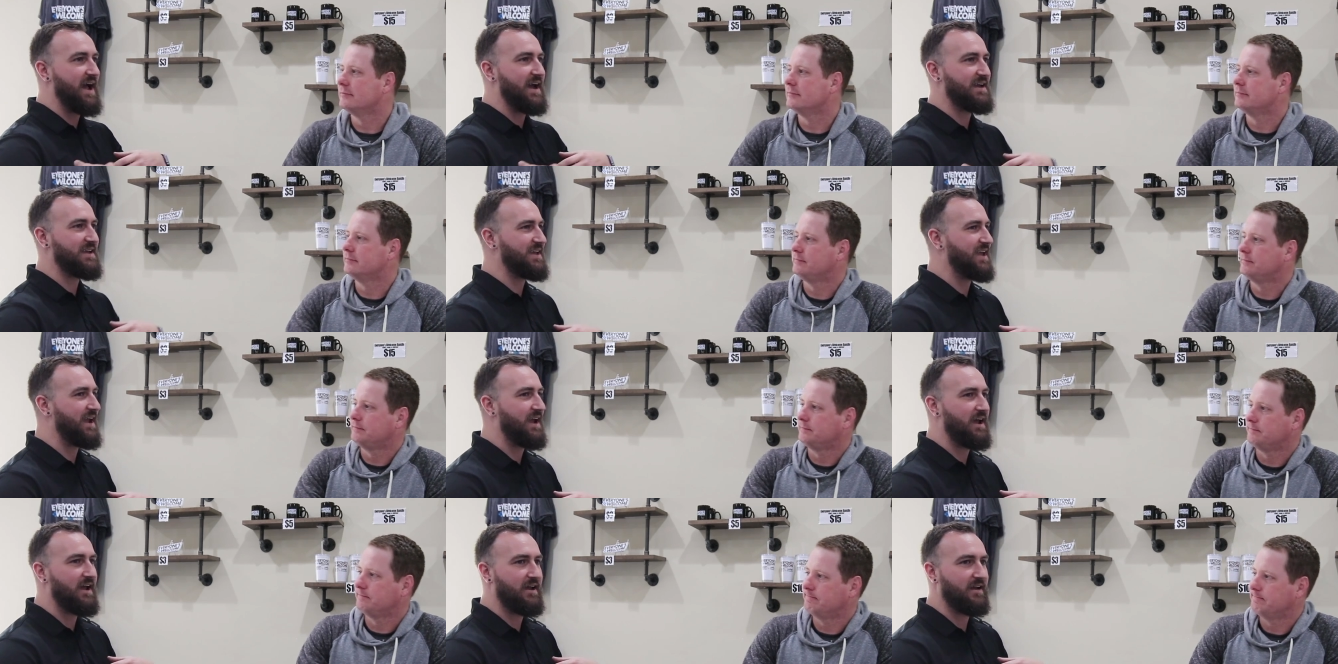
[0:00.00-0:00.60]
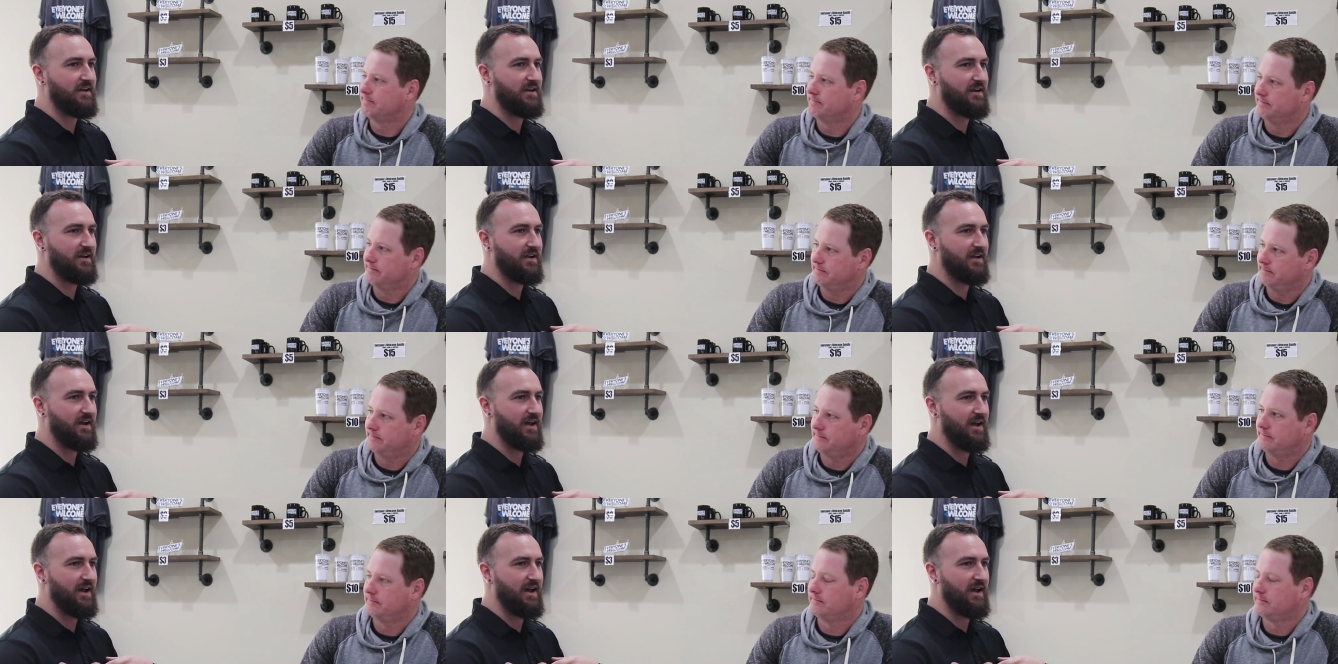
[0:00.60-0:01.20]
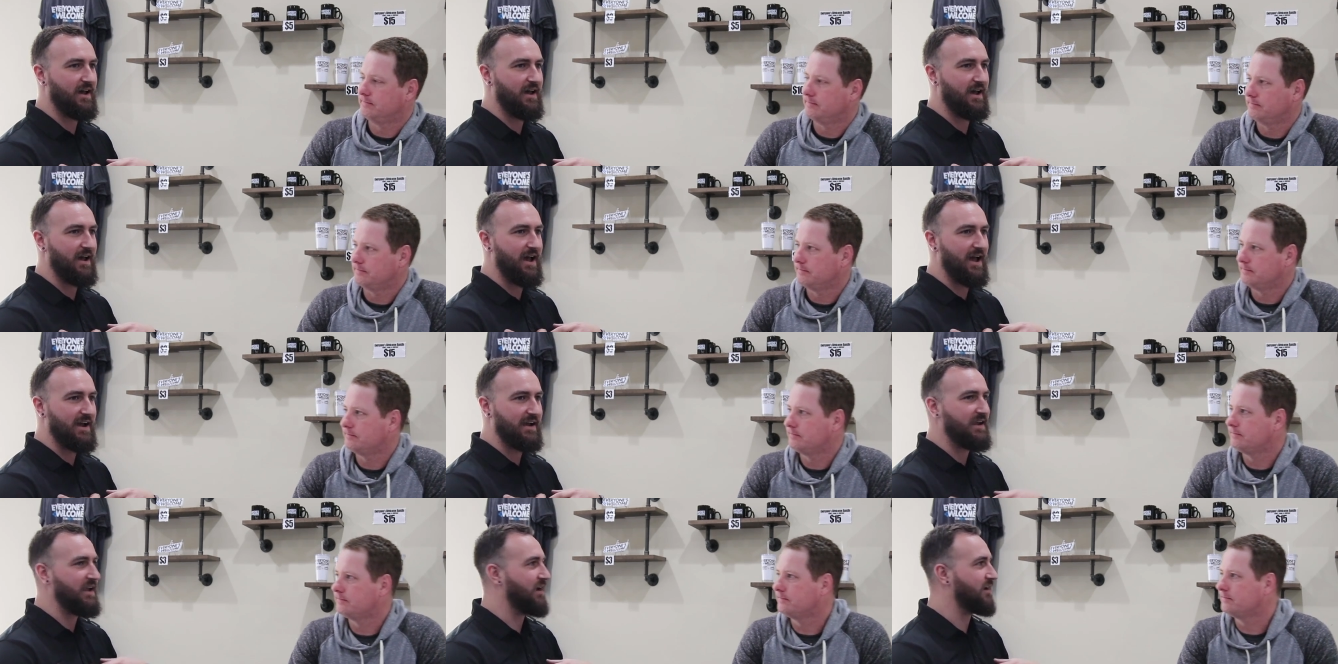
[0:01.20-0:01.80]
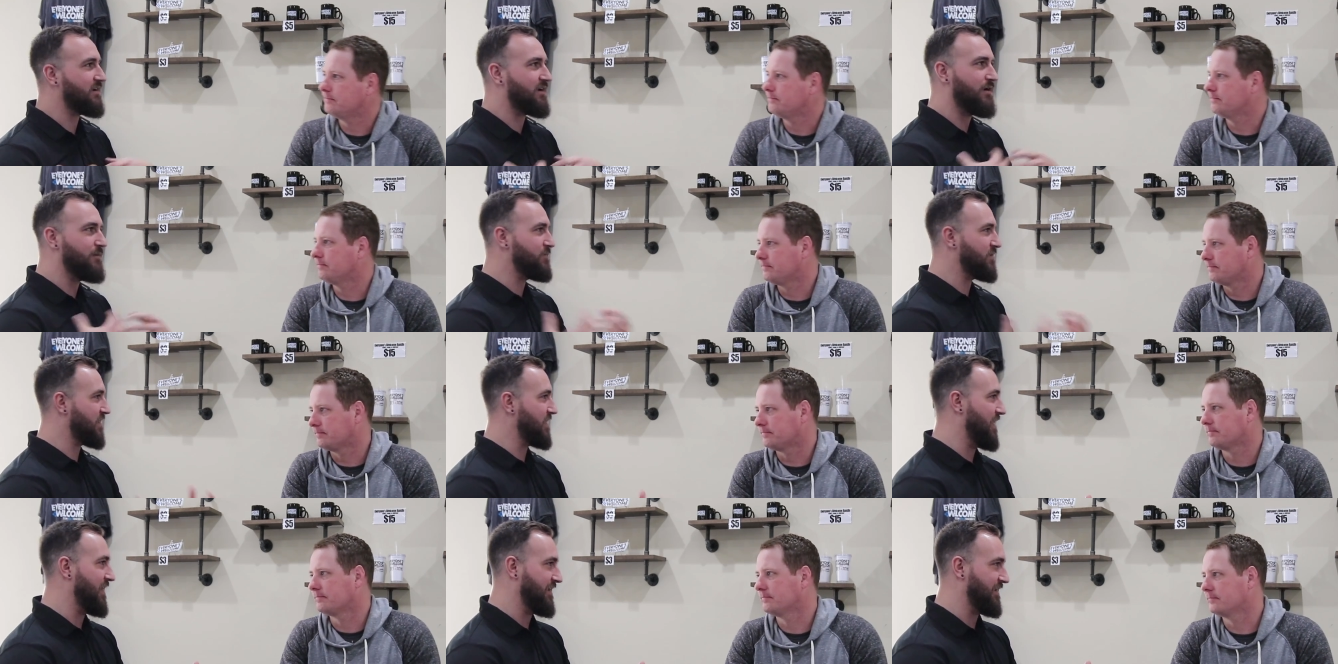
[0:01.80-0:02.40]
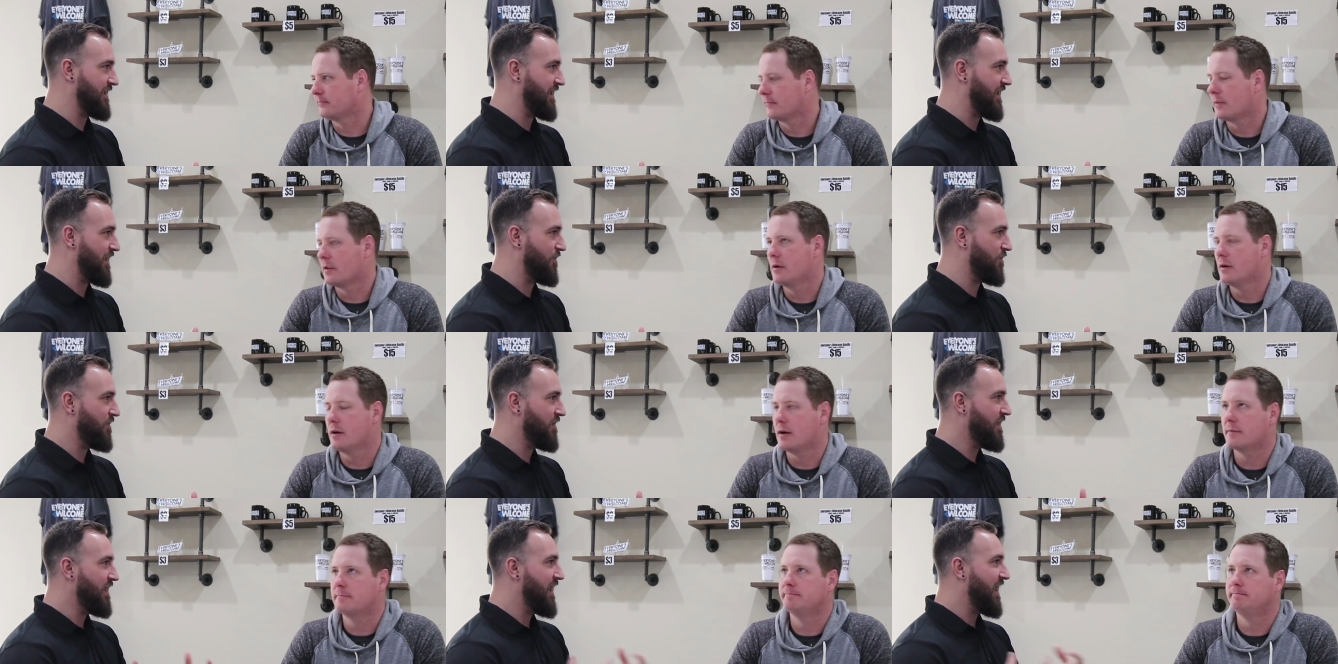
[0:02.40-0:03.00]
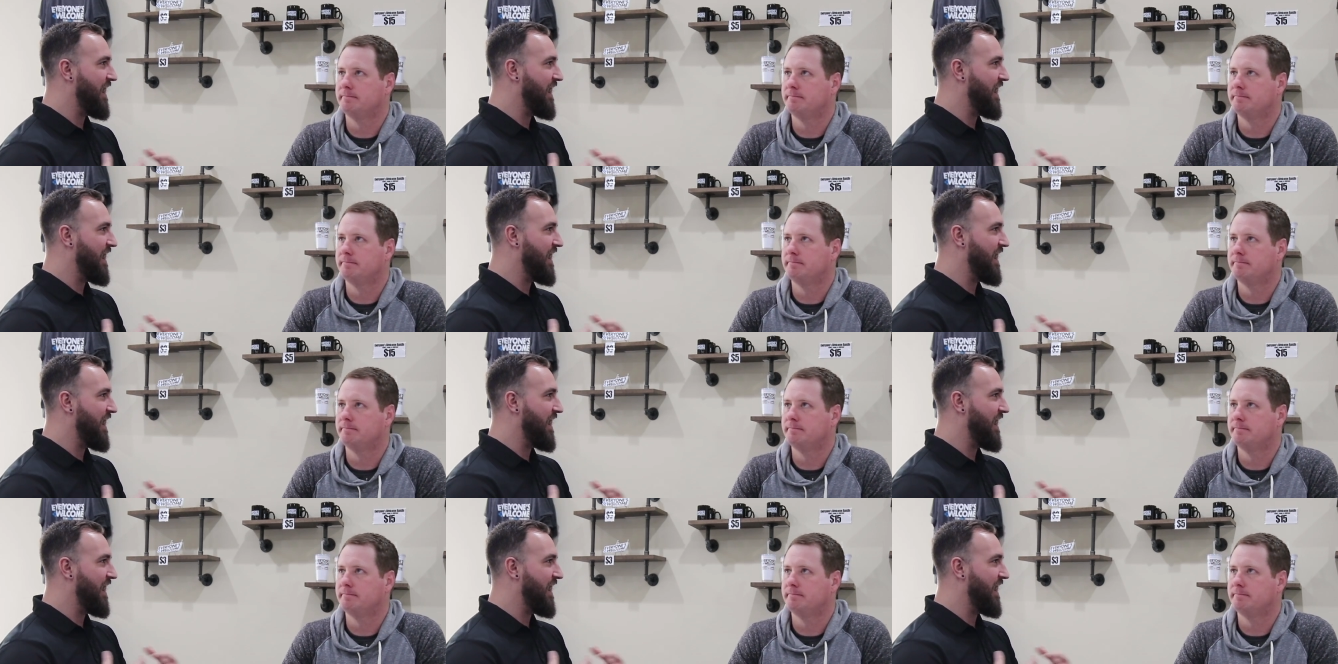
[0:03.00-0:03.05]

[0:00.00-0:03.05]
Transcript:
Speaker 1: I can't I can't come to God now. Yeah.